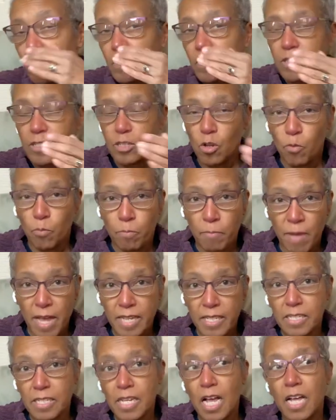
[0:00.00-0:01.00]
Soap
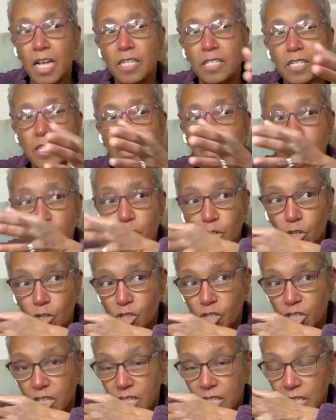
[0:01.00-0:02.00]
makes suds.
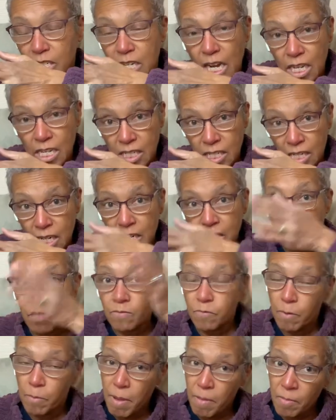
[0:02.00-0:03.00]
Detergent doesn't.
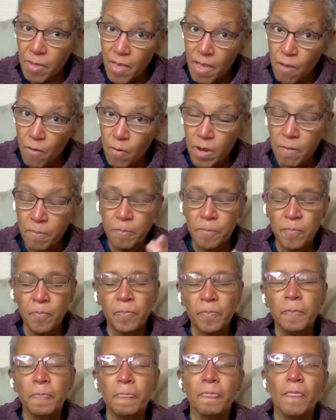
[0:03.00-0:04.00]
Remember that
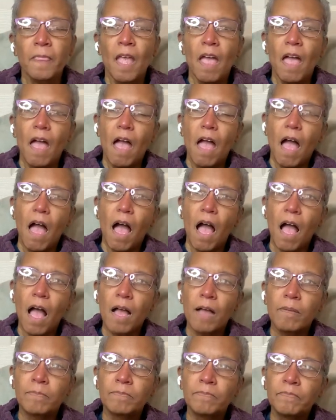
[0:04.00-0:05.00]

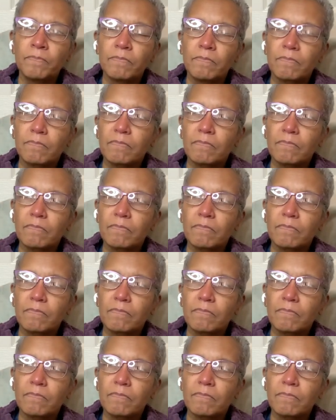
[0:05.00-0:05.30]
one?